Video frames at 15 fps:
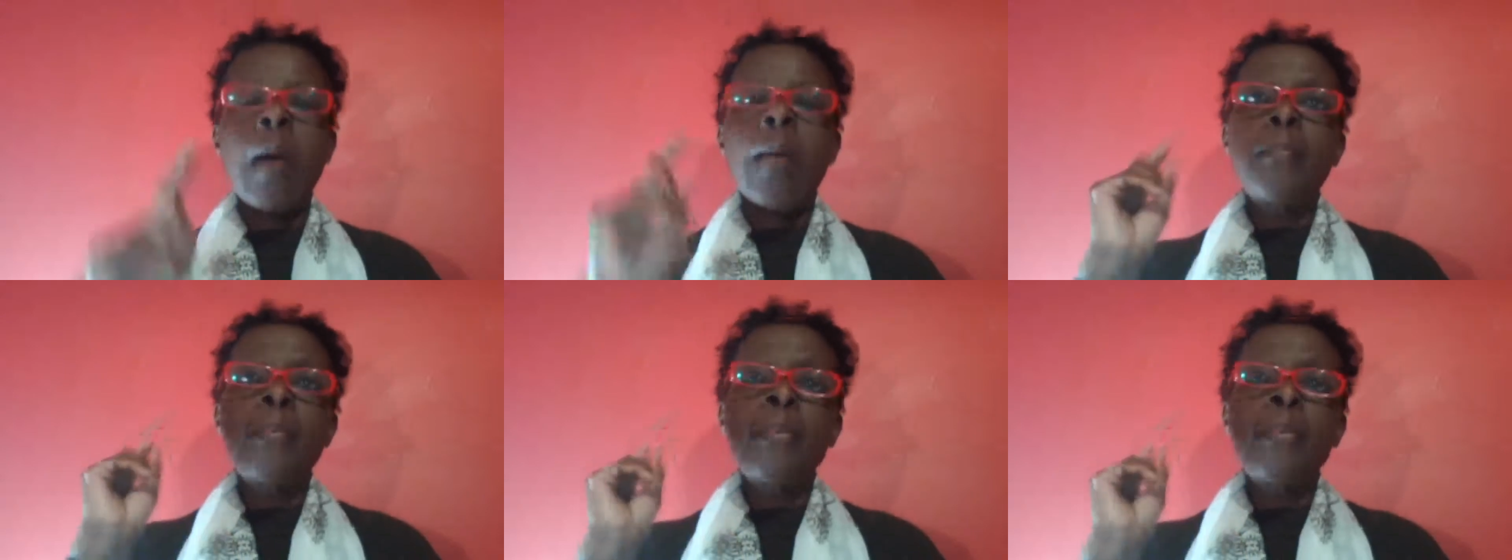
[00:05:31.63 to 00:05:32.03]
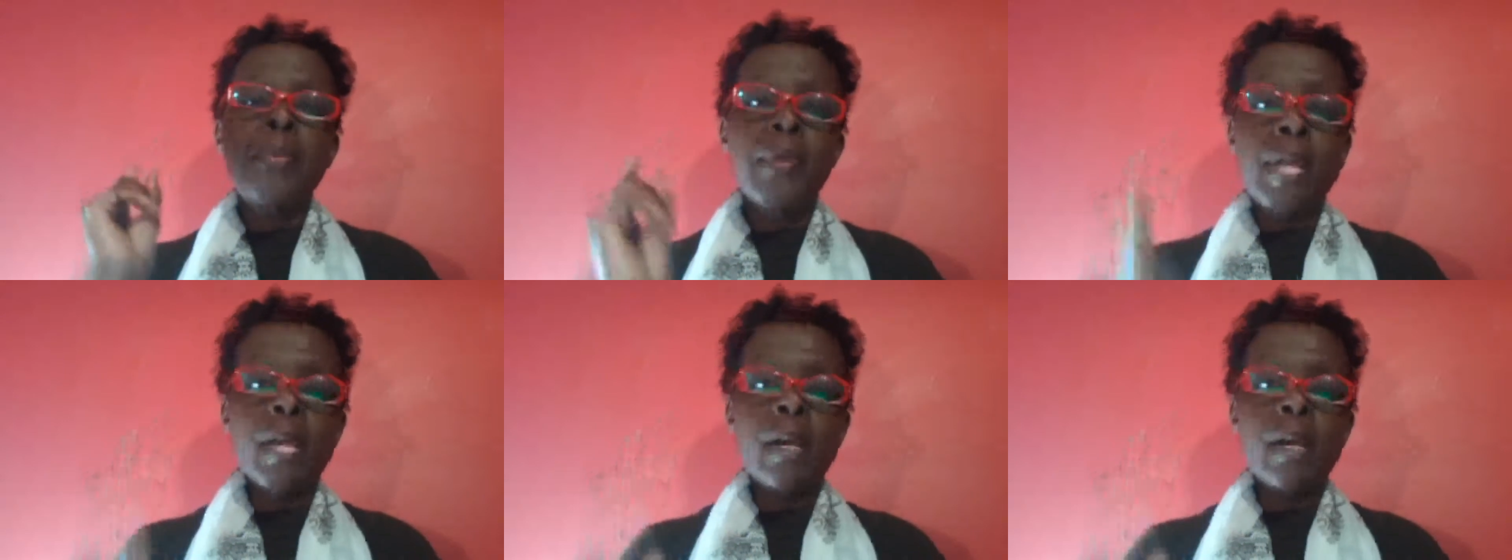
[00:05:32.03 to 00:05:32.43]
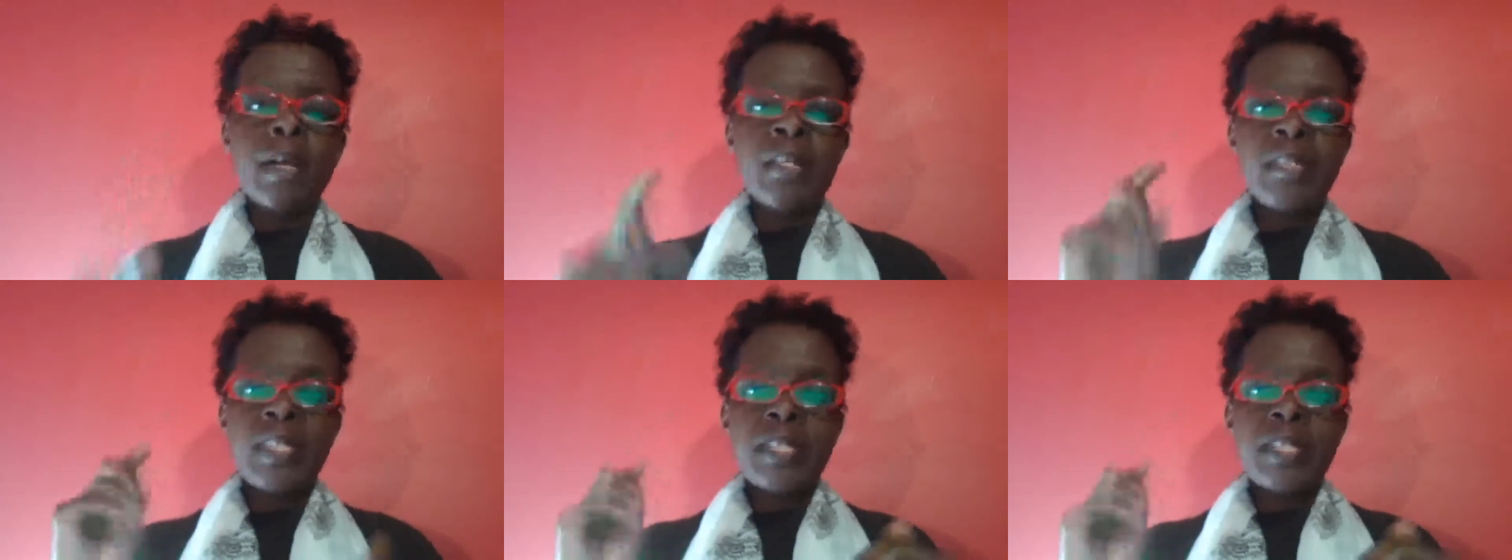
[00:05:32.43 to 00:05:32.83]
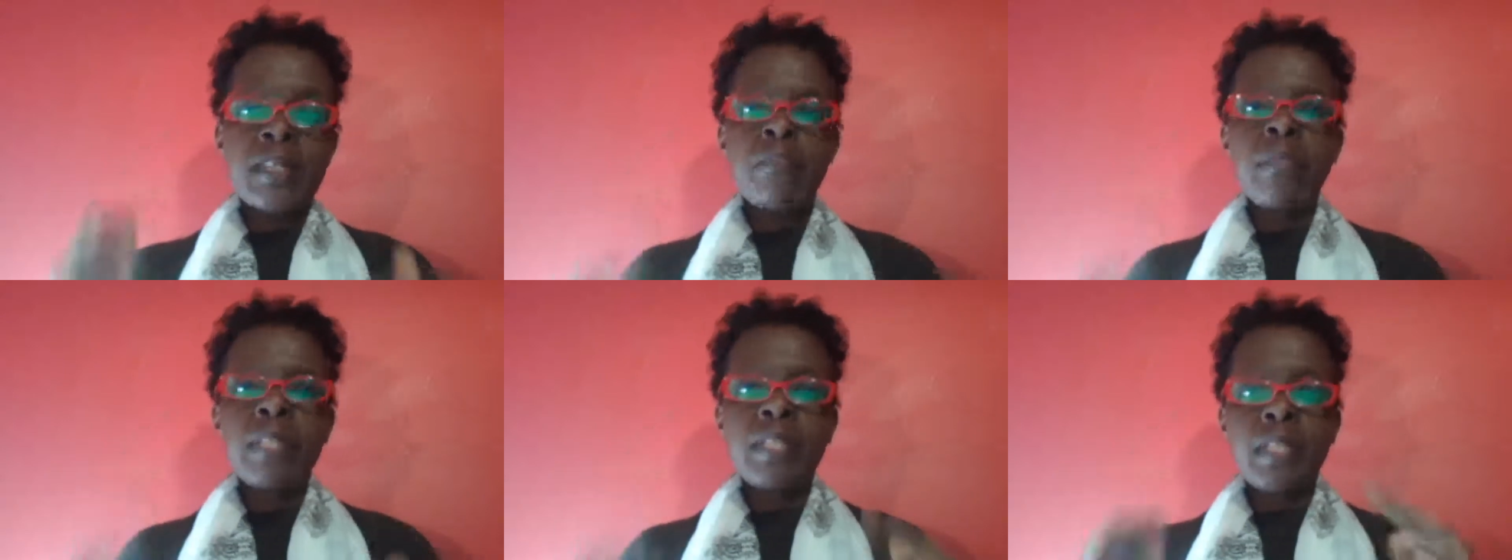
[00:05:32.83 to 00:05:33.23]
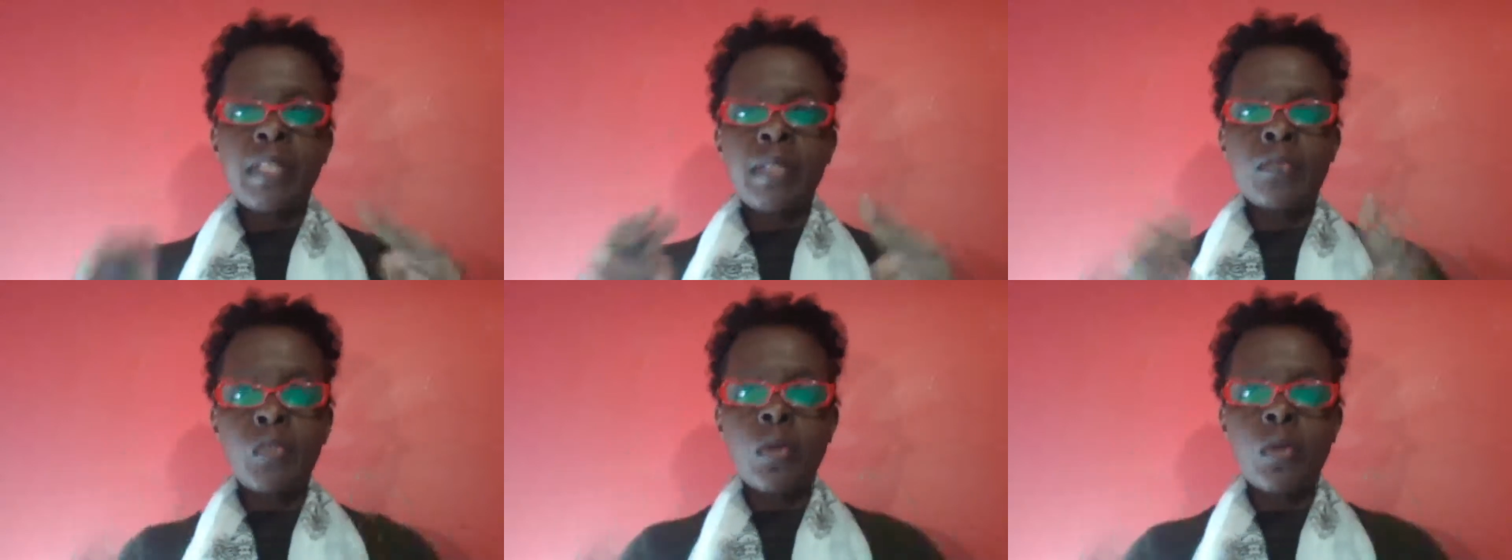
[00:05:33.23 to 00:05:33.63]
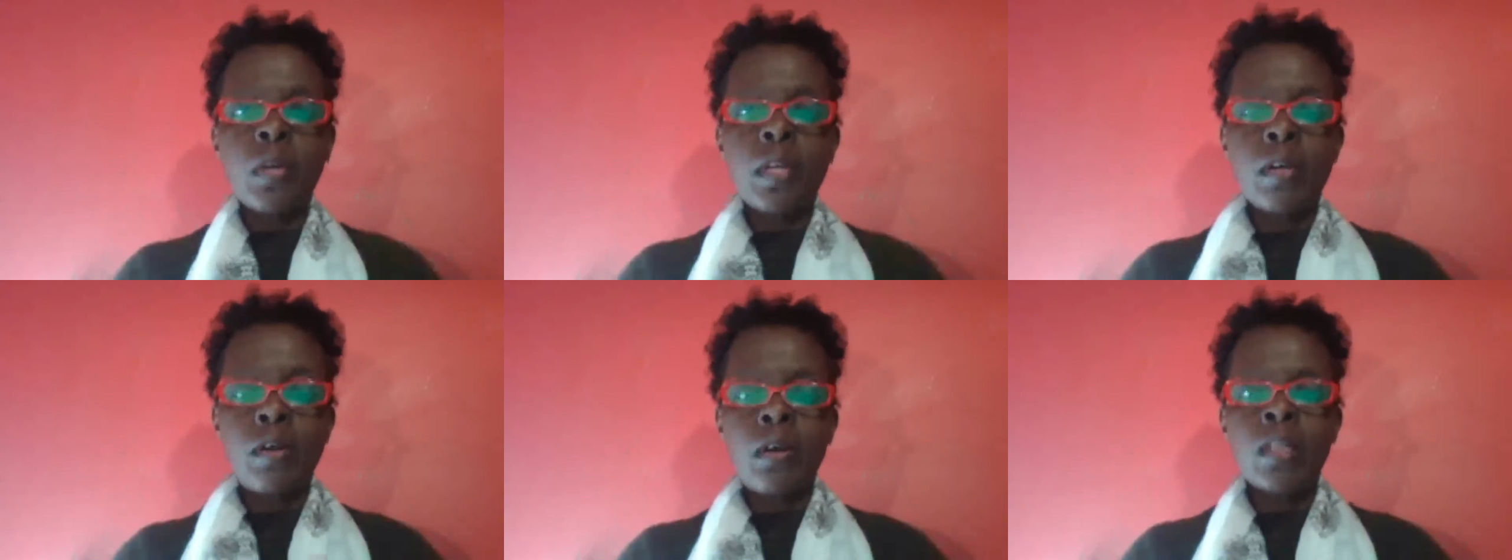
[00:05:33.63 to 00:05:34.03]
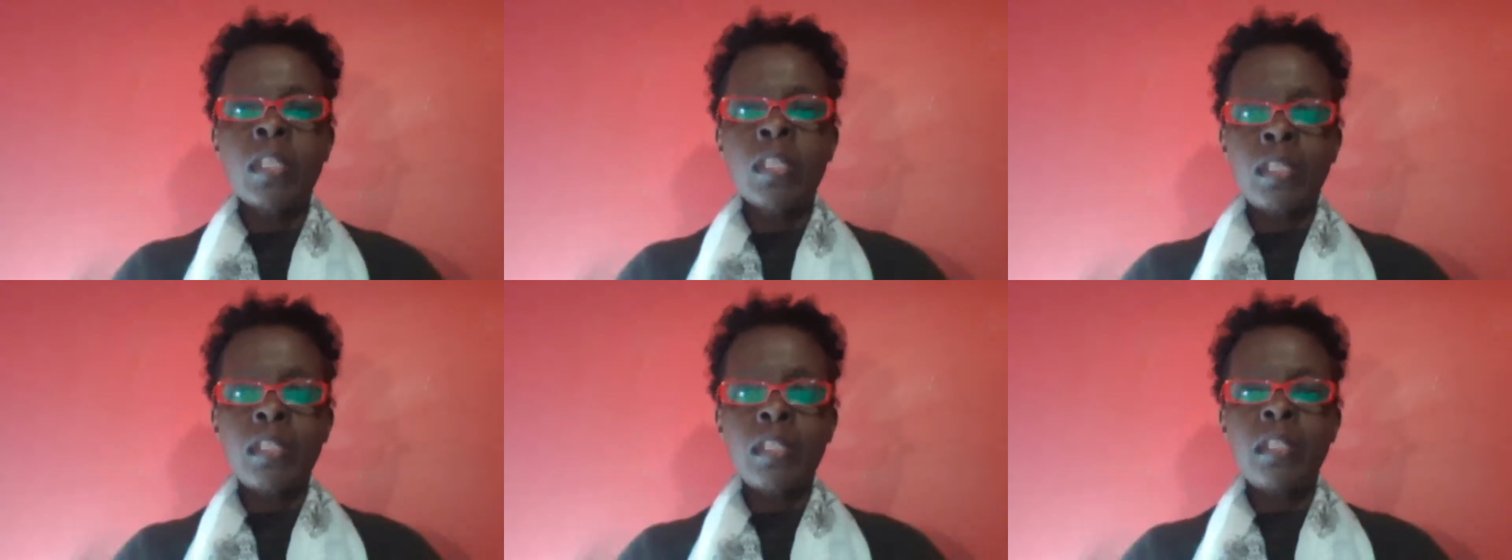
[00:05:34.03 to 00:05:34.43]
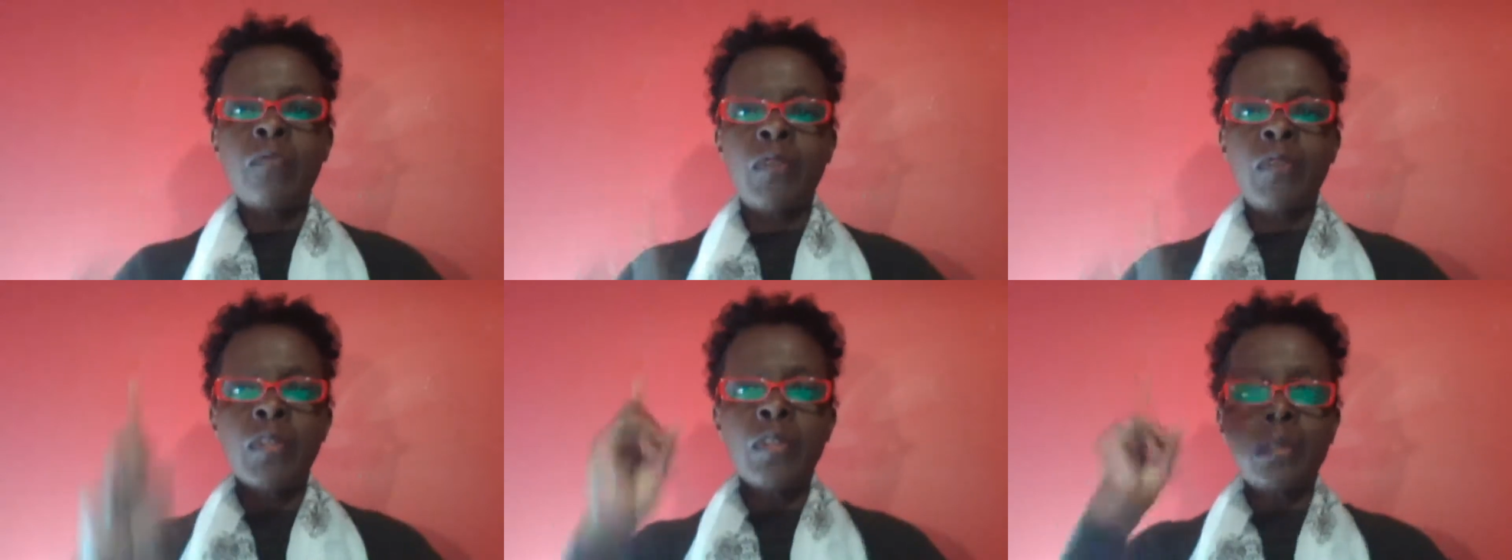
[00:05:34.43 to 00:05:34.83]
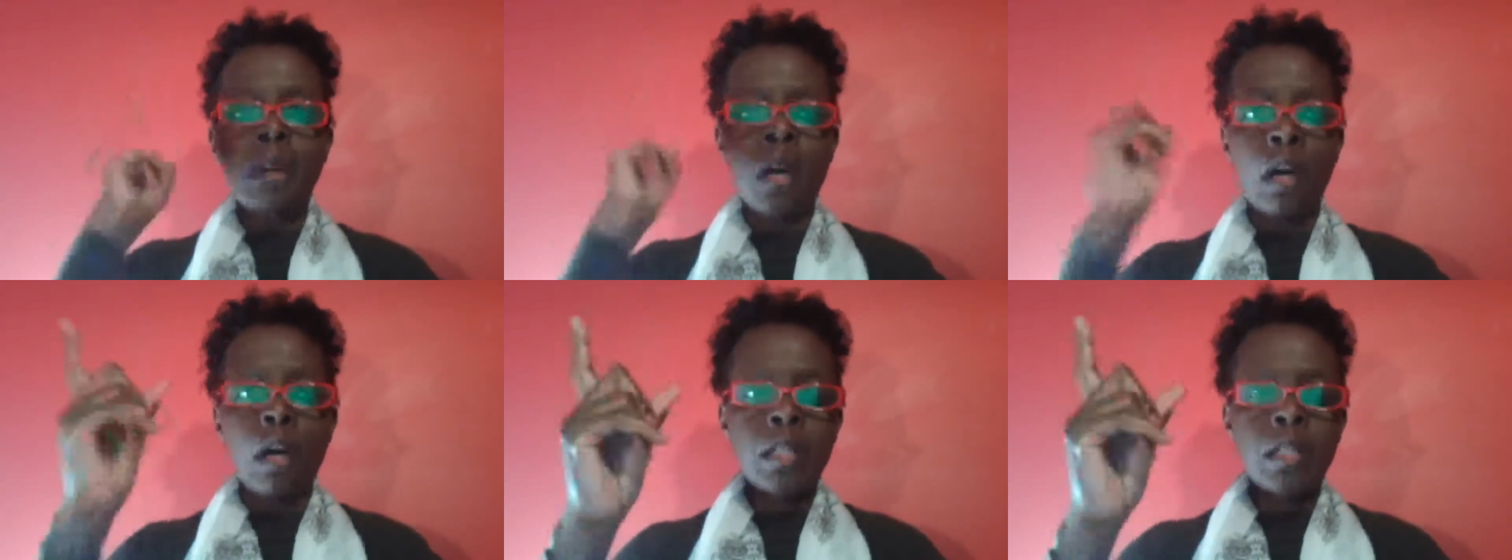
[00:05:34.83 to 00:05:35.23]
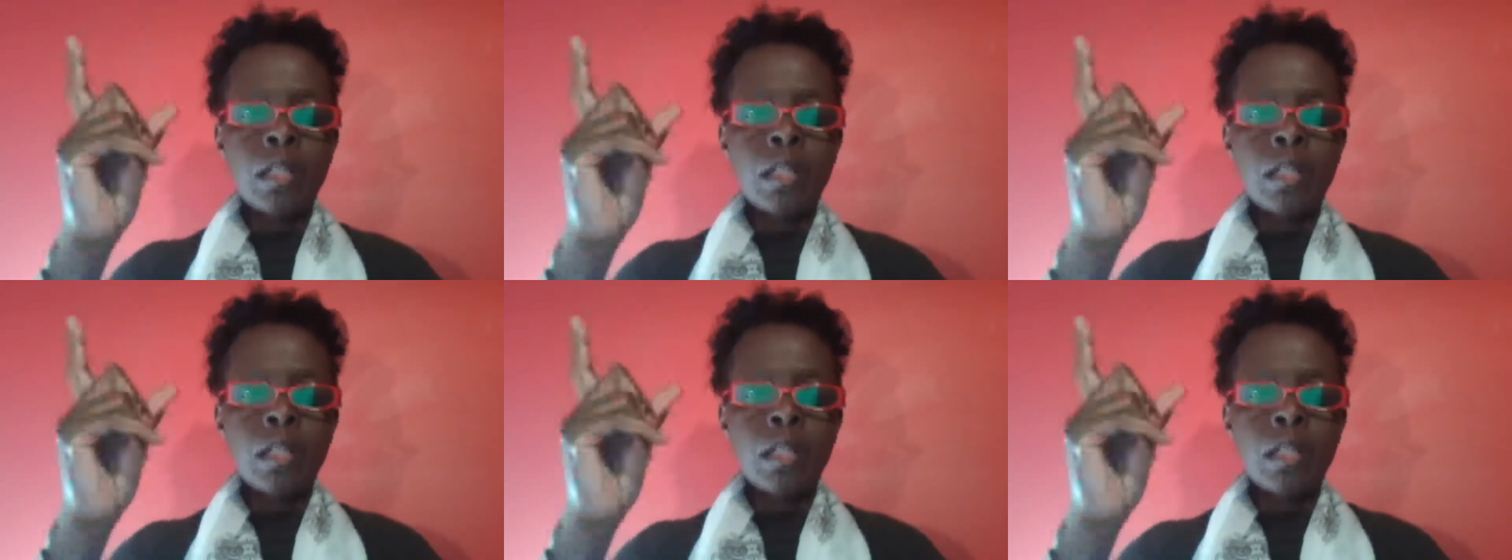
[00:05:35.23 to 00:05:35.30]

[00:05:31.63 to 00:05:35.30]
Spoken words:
Prayer is simply talking honestly with God